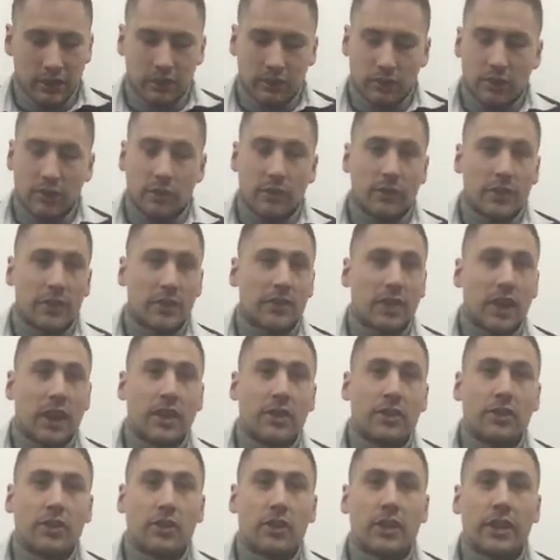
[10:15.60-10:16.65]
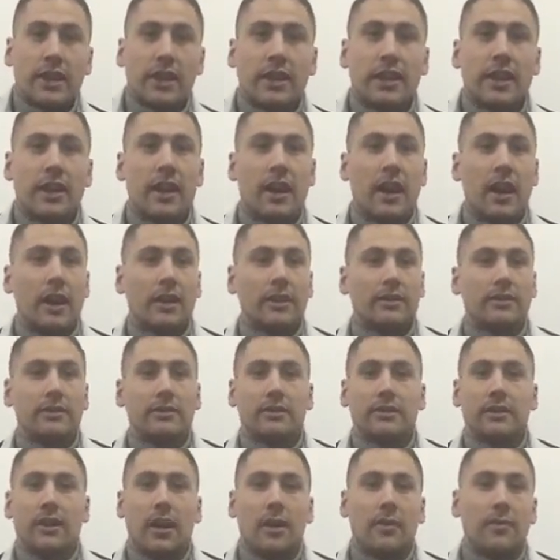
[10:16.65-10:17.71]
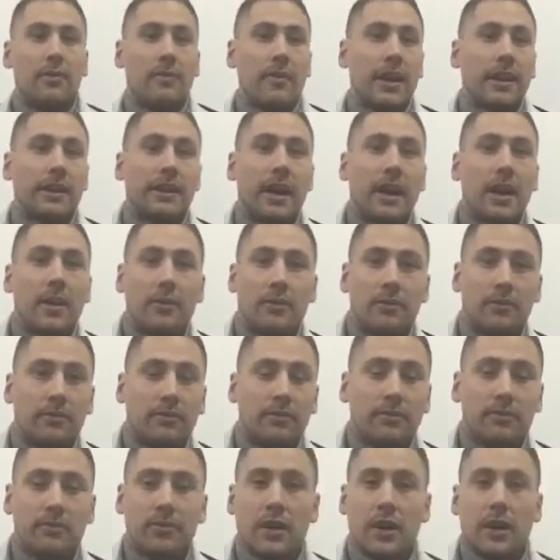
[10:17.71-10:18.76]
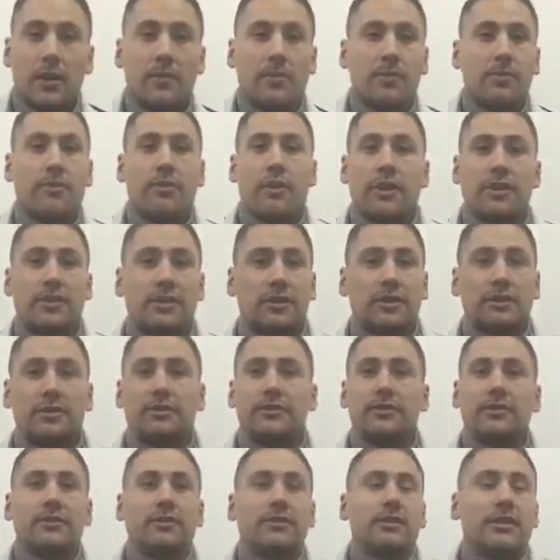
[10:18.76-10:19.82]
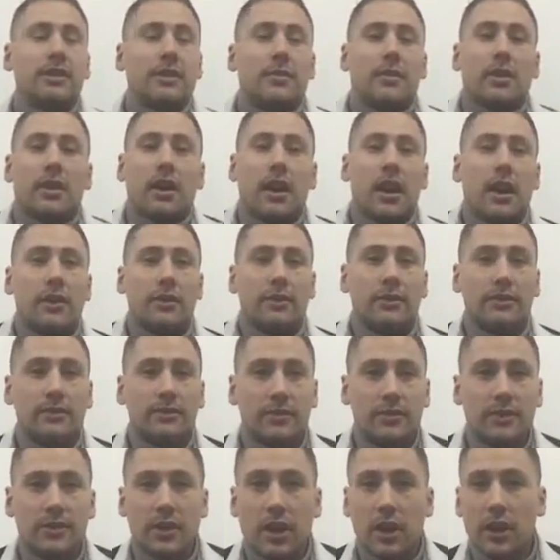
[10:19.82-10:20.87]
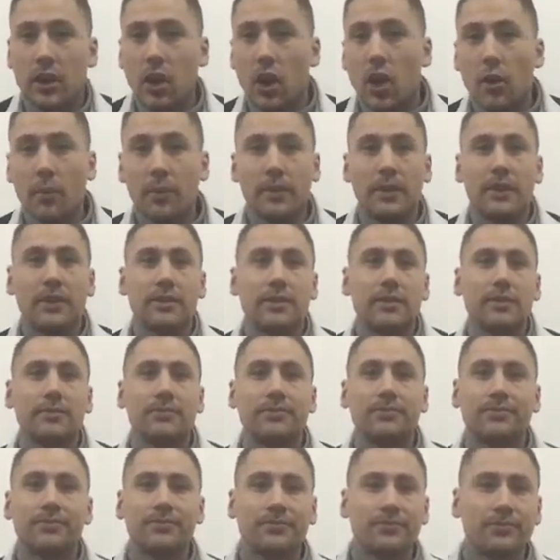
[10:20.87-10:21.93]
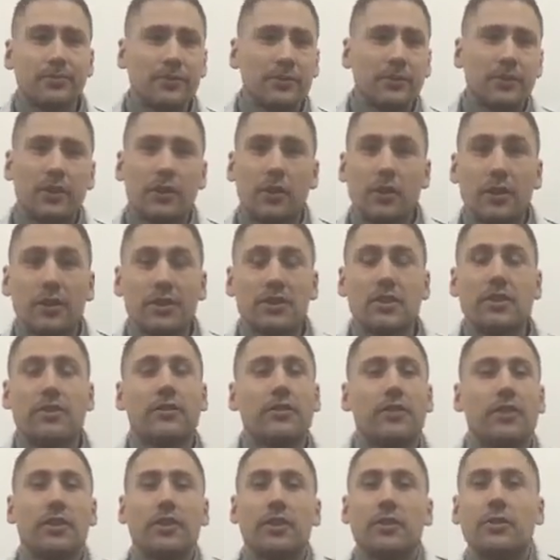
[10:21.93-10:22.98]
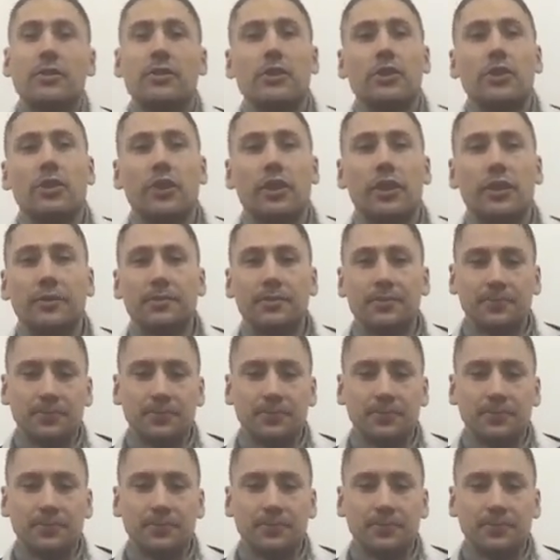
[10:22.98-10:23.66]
do the things I enjoy, I make that a precedent in my life. So hobbies, doing stuff that you enjoy.